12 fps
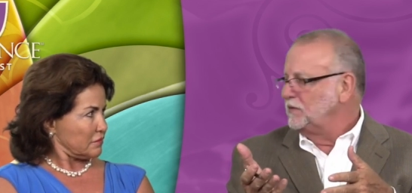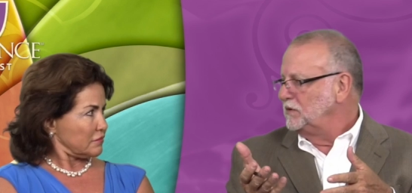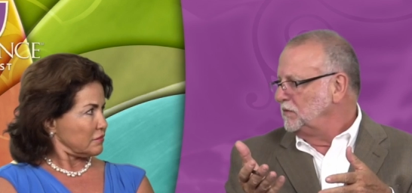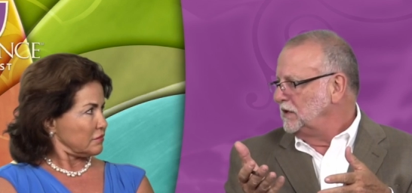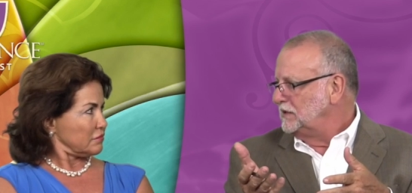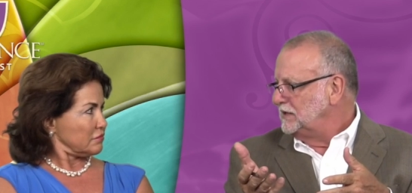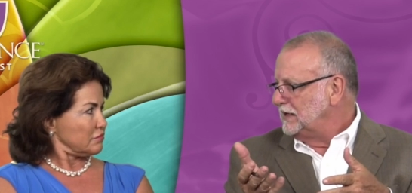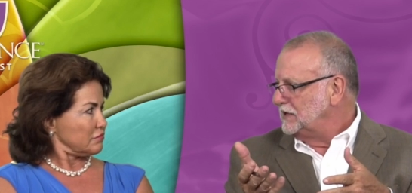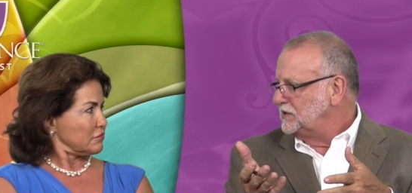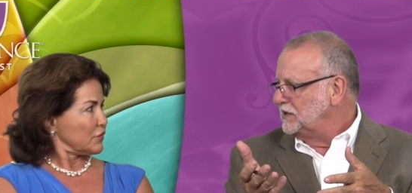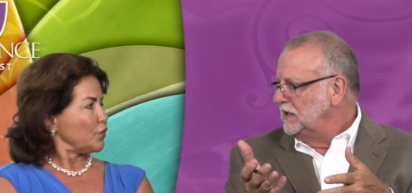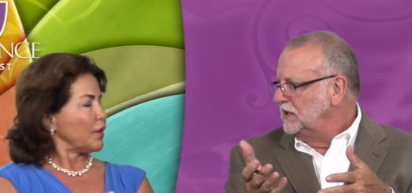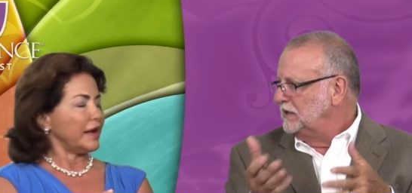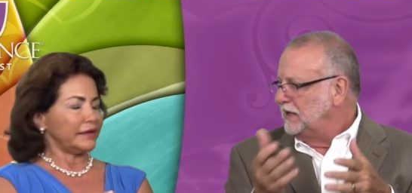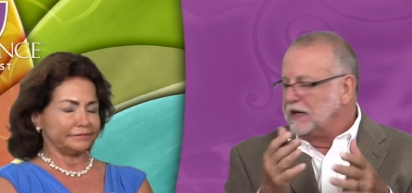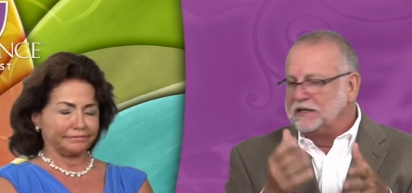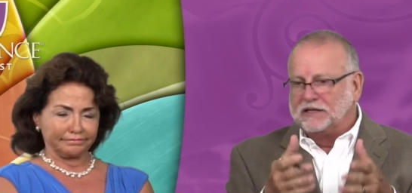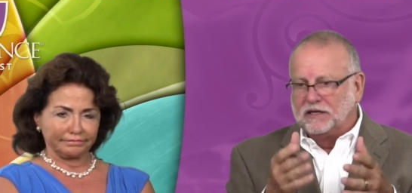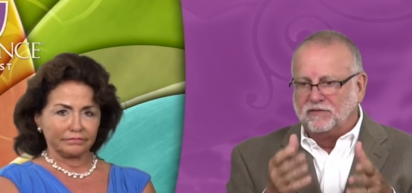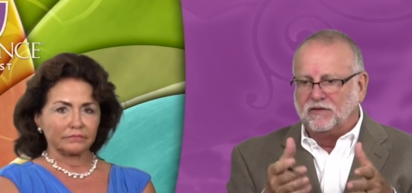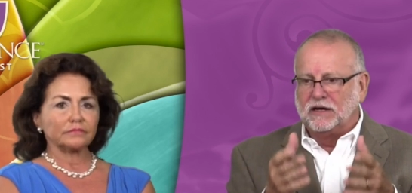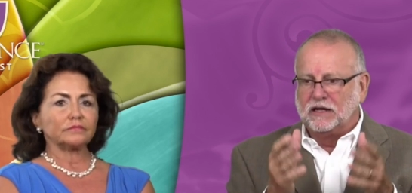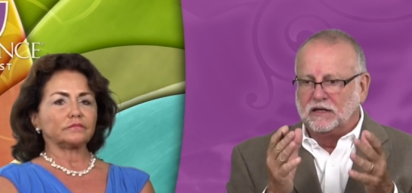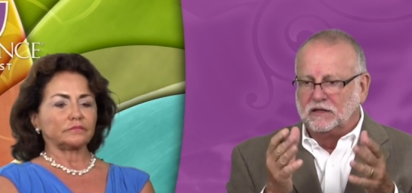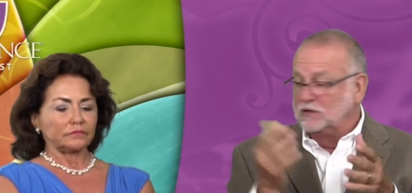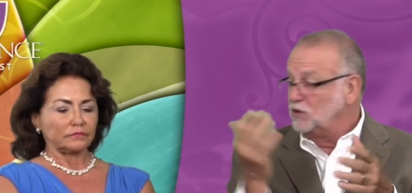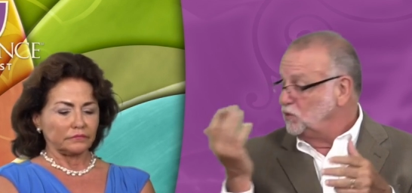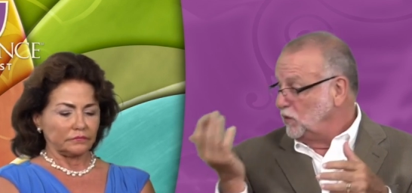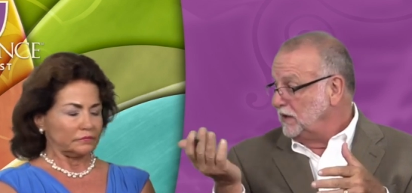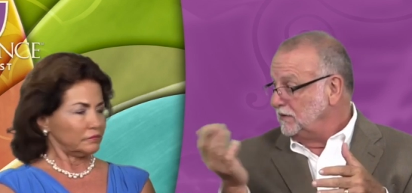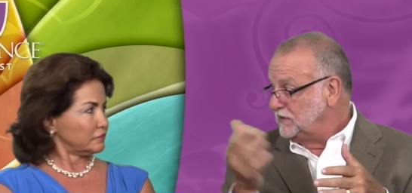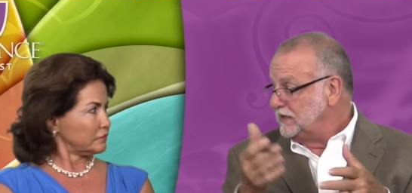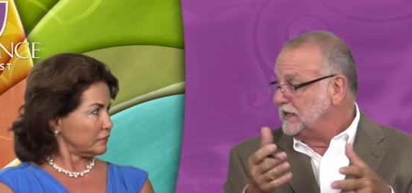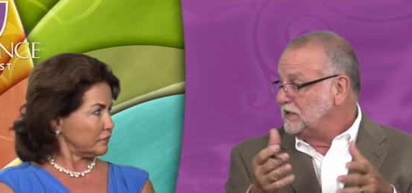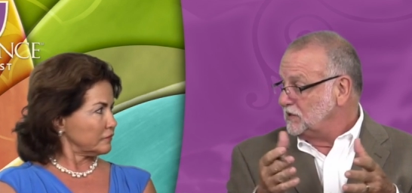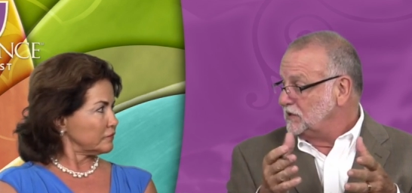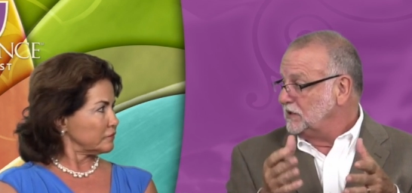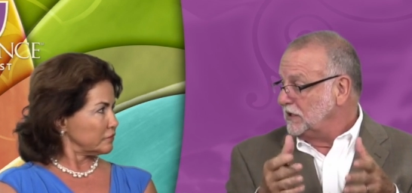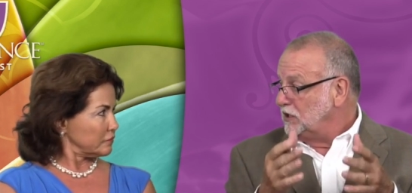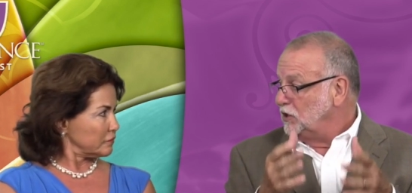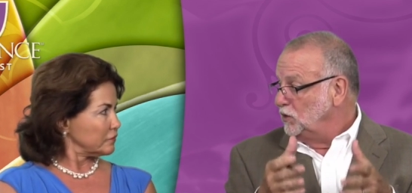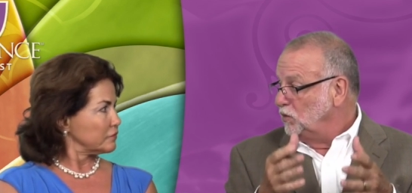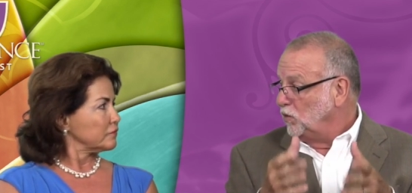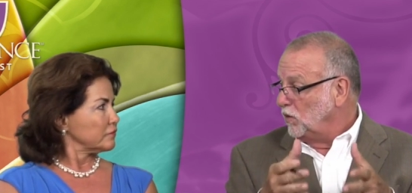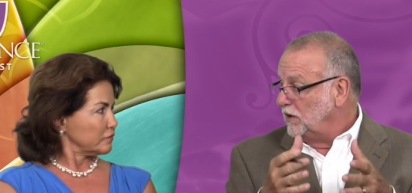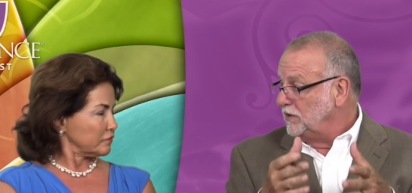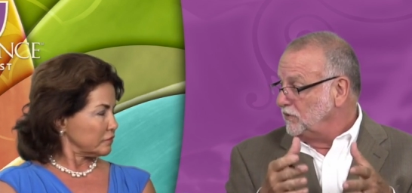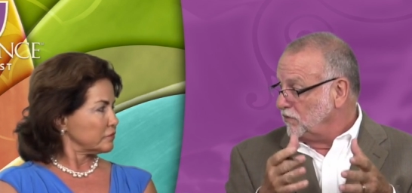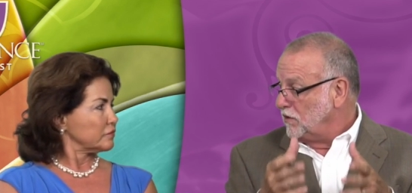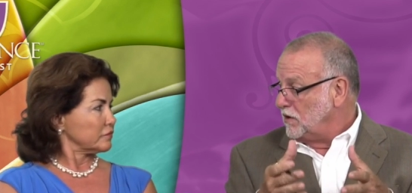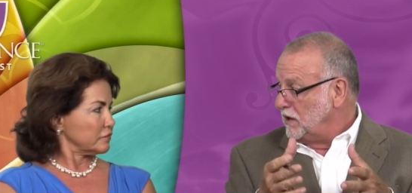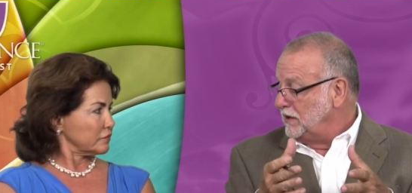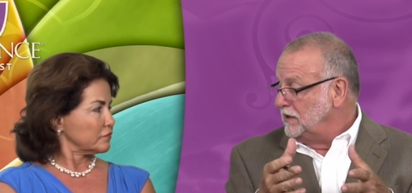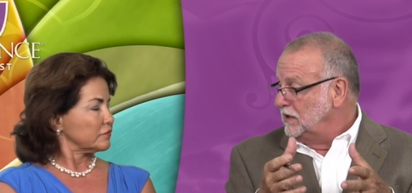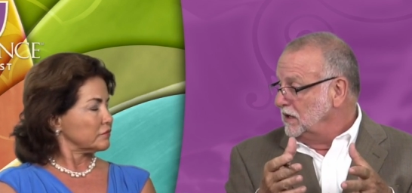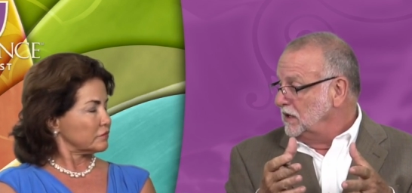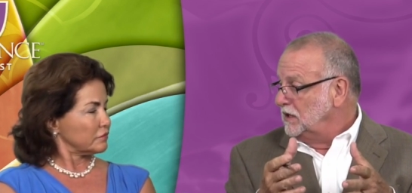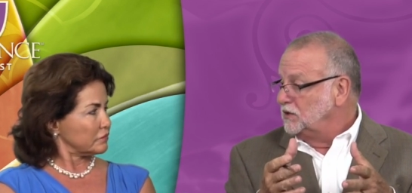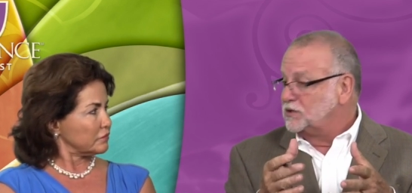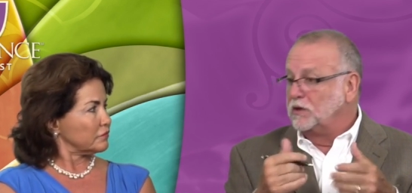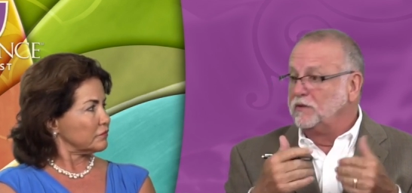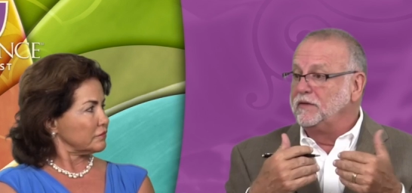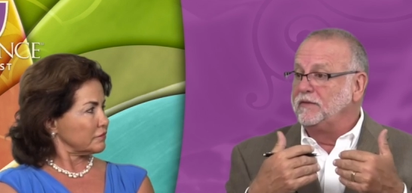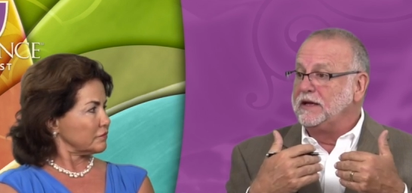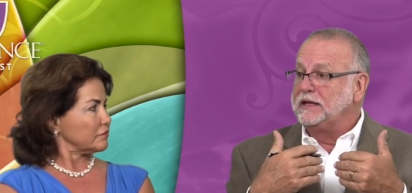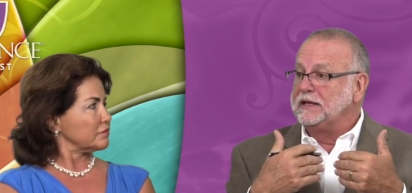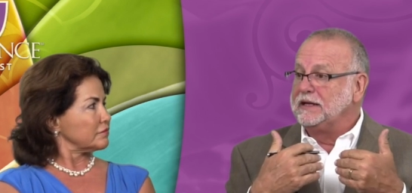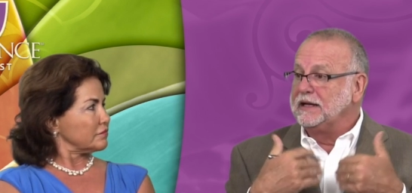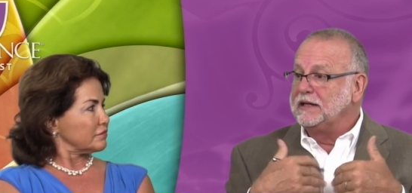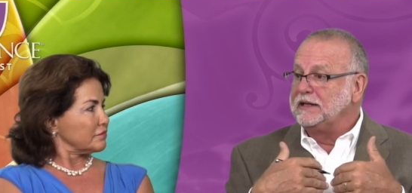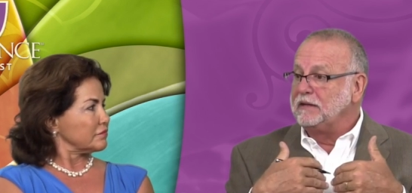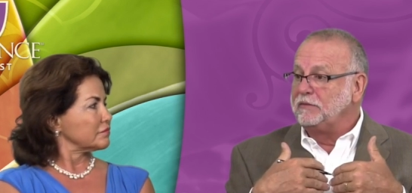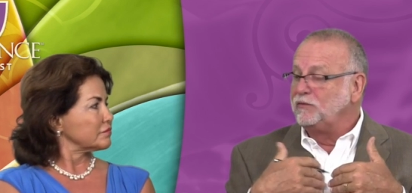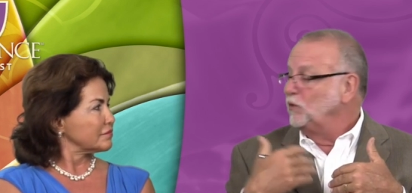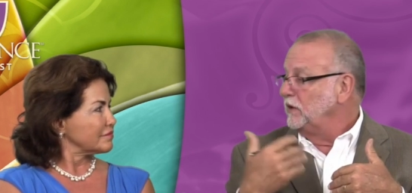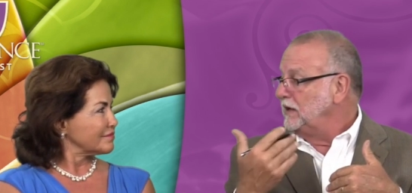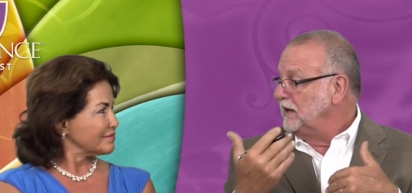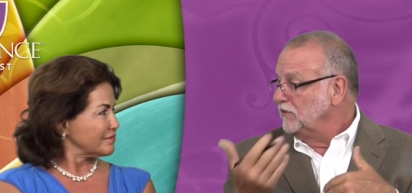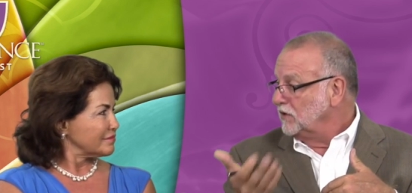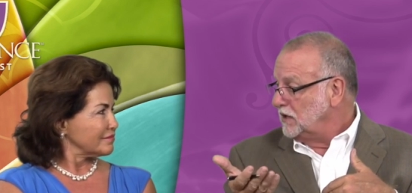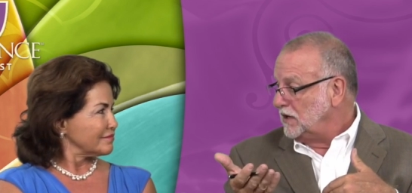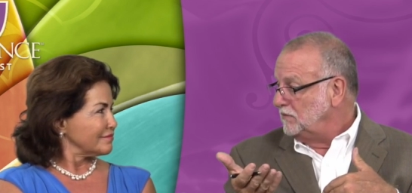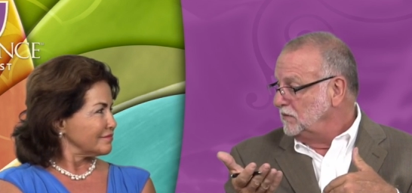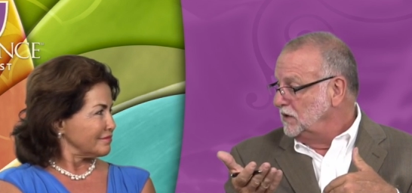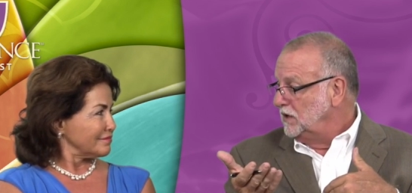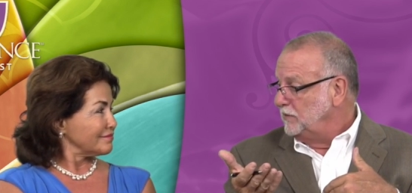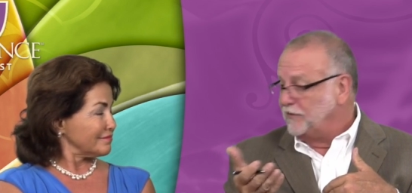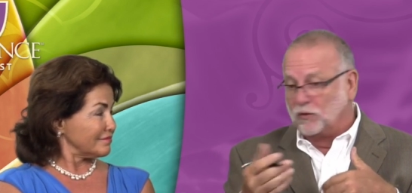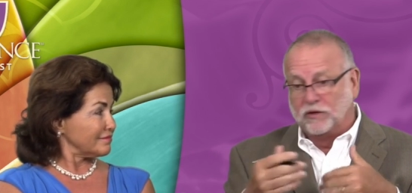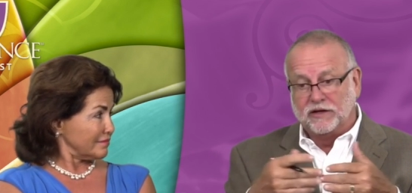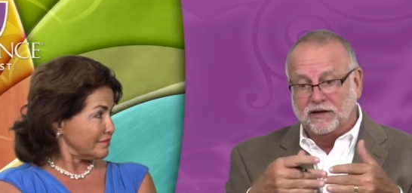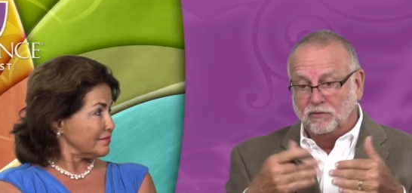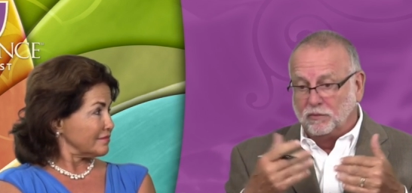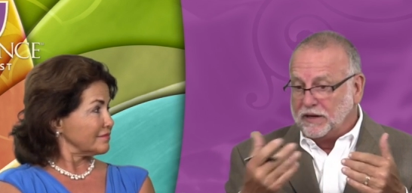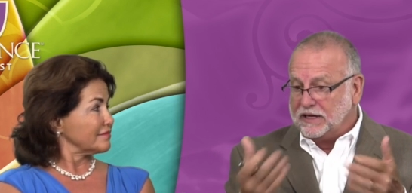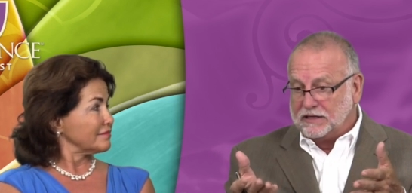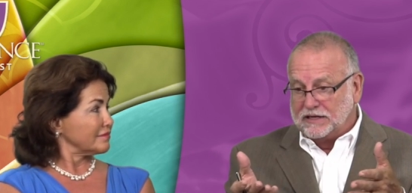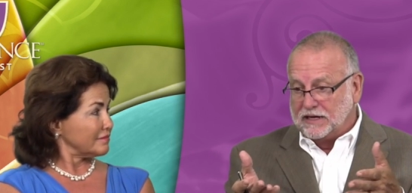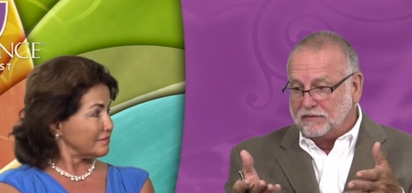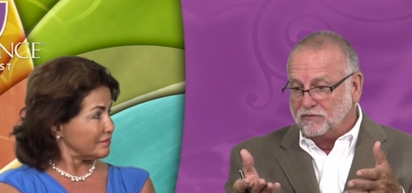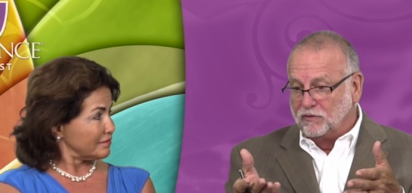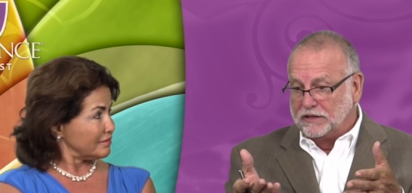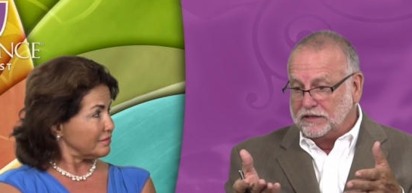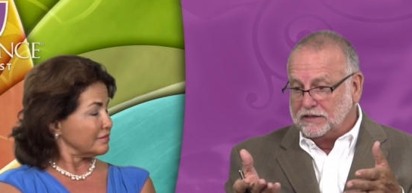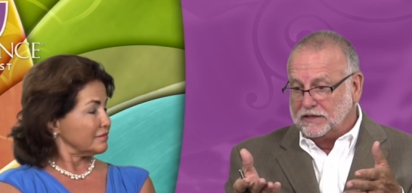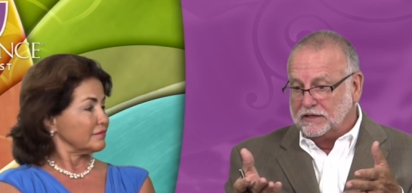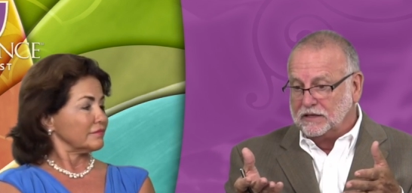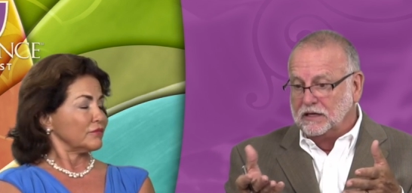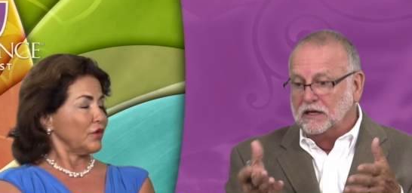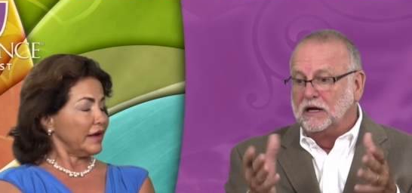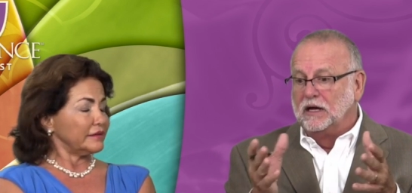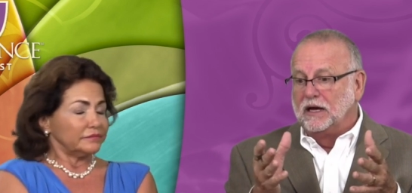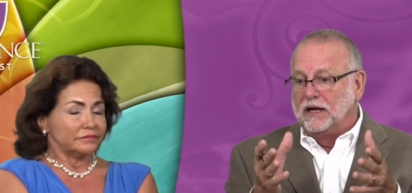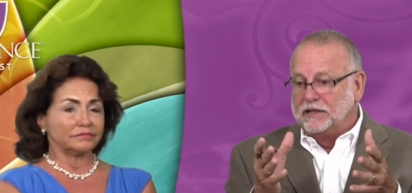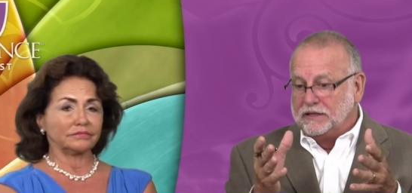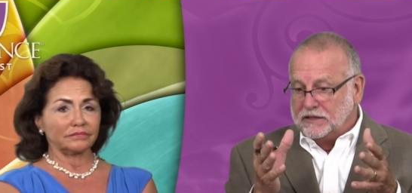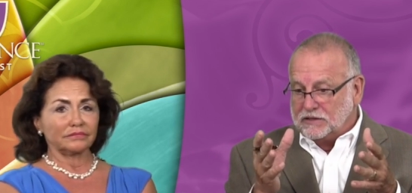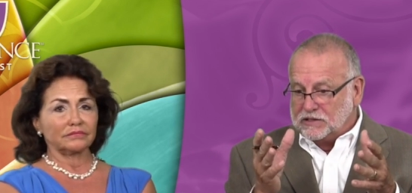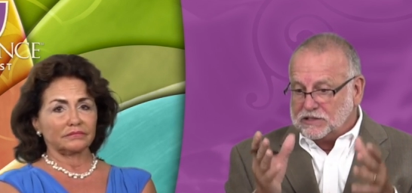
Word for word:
Speaker 1: for the blood tests right. that identify the 12 tests that you want drawn mm-hmm. so that they can get that before they ever come, before mm-hmm. they ever pay a dime for anything. Right. And then